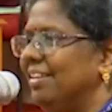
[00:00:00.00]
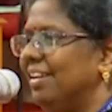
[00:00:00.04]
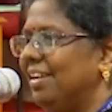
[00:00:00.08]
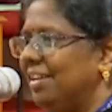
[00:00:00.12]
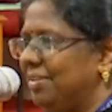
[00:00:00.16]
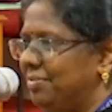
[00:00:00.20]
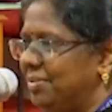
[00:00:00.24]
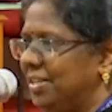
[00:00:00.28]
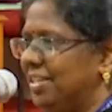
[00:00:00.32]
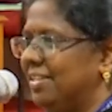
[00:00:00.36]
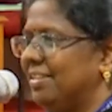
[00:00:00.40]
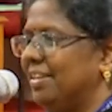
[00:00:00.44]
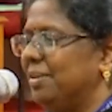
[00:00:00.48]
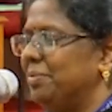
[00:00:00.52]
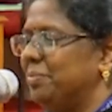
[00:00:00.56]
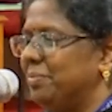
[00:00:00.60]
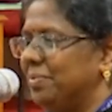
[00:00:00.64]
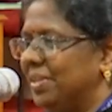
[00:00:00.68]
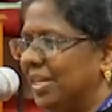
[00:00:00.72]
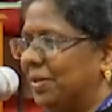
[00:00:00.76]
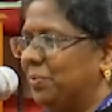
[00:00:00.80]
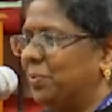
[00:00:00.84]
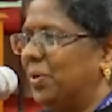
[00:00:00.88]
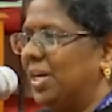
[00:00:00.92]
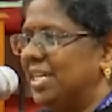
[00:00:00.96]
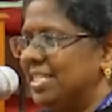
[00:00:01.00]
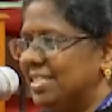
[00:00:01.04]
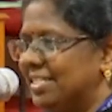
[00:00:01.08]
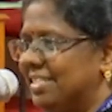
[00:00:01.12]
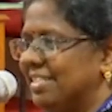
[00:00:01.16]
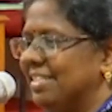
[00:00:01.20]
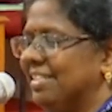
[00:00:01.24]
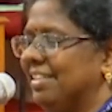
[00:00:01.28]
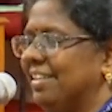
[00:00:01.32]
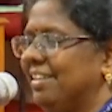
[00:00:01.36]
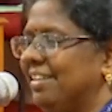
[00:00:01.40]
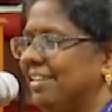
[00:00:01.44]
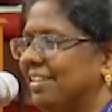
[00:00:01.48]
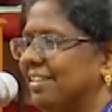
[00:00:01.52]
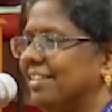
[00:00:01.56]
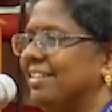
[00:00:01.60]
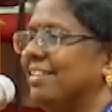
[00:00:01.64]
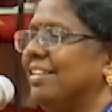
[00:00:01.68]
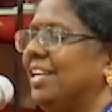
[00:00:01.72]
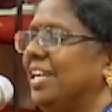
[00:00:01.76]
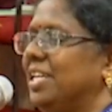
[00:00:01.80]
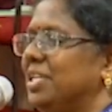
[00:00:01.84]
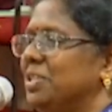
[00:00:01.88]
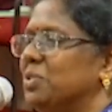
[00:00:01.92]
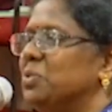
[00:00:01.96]
every time, uh, once in a year,
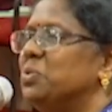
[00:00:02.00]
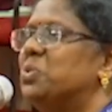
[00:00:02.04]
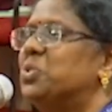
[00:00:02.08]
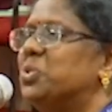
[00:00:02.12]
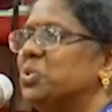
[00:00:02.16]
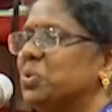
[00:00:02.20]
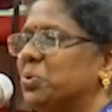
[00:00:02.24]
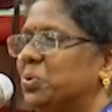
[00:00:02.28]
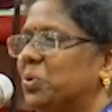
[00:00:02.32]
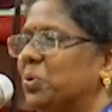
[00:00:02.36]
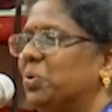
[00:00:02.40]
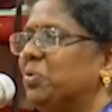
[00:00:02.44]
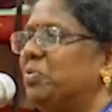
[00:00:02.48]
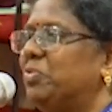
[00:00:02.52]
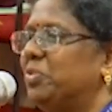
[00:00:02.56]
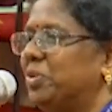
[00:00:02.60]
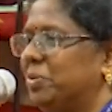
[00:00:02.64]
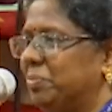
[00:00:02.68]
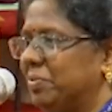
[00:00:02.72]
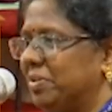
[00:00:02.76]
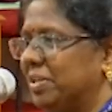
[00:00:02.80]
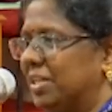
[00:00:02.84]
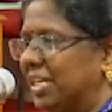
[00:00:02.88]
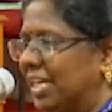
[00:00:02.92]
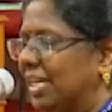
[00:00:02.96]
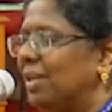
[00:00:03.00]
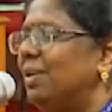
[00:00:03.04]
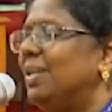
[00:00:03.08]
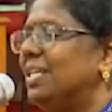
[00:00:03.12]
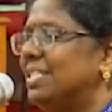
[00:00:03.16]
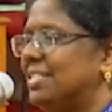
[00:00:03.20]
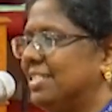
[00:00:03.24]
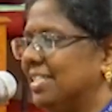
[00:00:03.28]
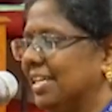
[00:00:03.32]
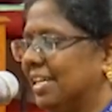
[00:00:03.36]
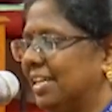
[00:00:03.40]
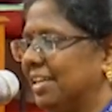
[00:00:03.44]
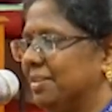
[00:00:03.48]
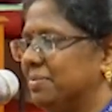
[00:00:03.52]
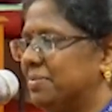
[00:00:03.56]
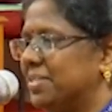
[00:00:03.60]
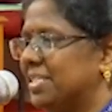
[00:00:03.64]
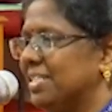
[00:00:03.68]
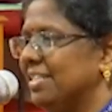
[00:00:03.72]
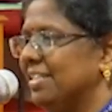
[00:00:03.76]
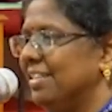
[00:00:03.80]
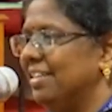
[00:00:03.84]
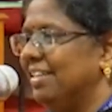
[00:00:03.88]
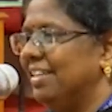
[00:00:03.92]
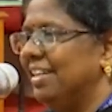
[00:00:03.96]
I used to go for my regular checkups.